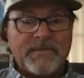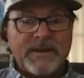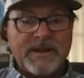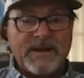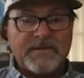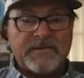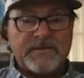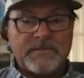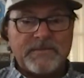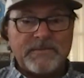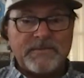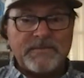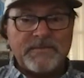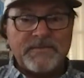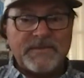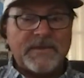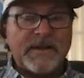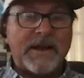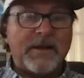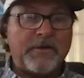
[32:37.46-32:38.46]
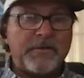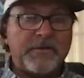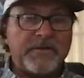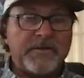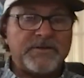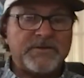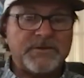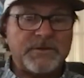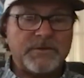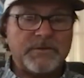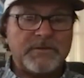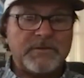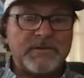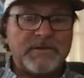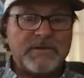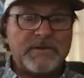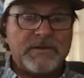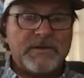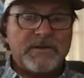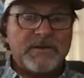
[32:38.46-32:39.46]
It has some health issues.
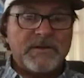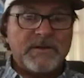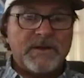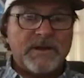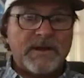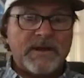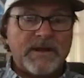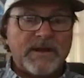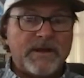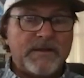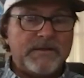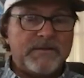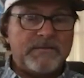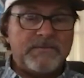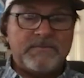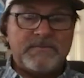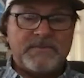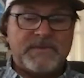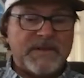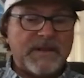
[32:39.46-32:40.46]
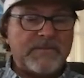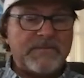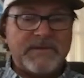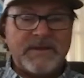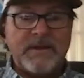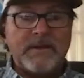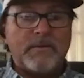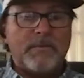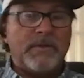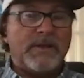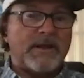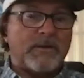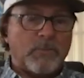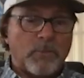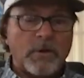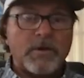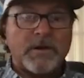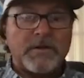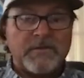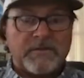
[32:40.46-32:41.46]
And same deal.
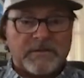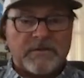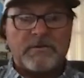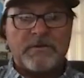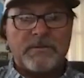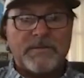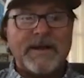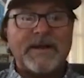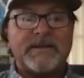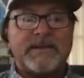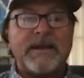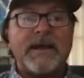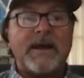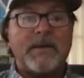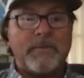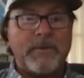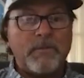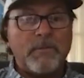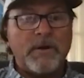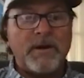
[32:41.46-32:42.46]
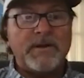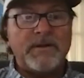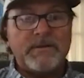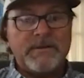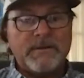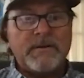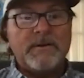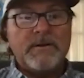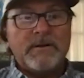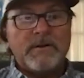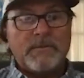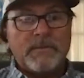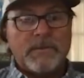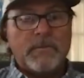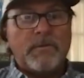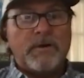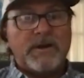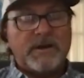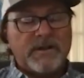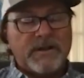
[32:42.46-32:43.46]
We're concerned about that. We want
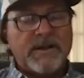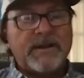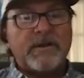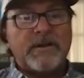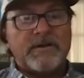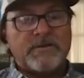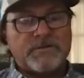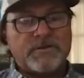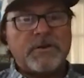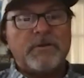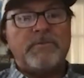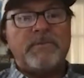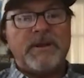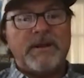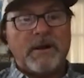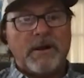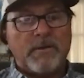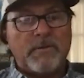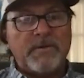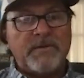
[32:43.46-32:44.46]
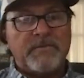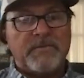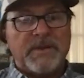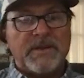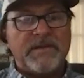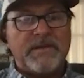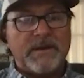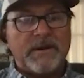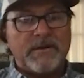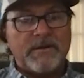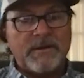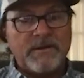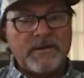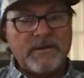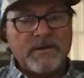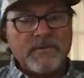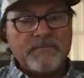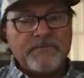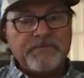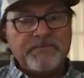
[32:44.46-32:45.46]
Lake Okeechobee to always be there
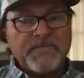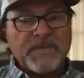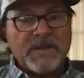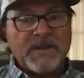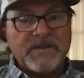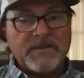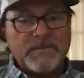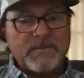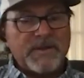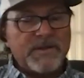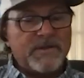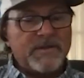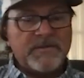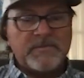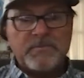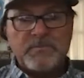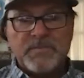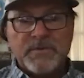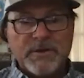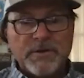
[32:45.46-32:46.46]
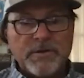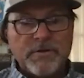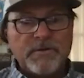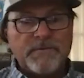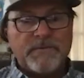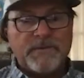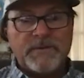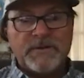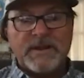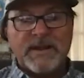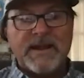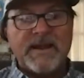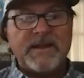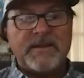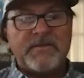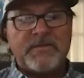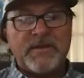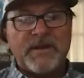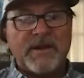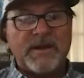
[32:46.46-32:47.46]
and to be this beautiful
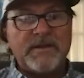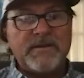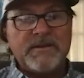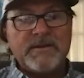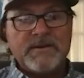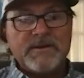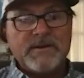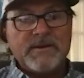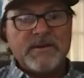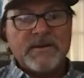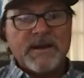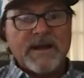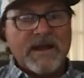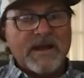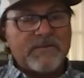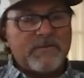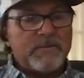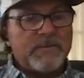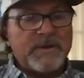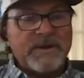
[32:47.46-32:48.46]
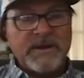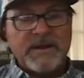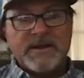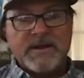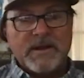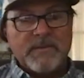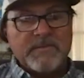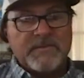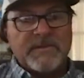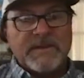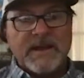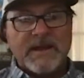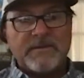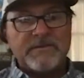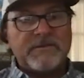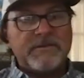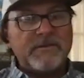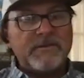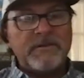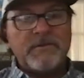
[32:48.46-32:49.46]
lake that everybody comes
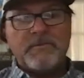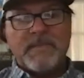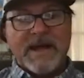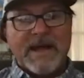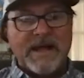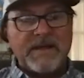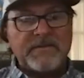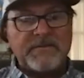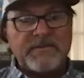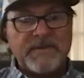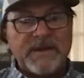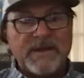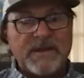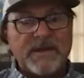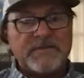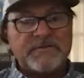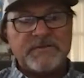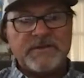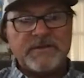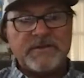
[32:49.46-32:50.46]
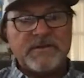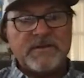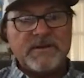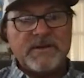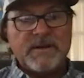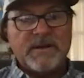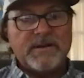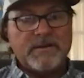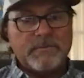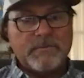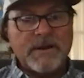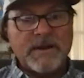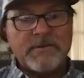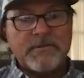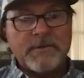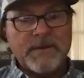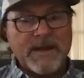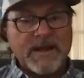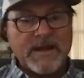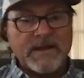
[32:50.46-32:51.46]
down to bass fish and to
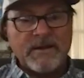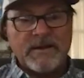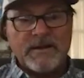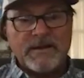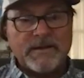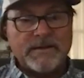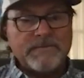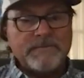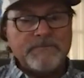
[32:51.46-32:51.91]
recreate on.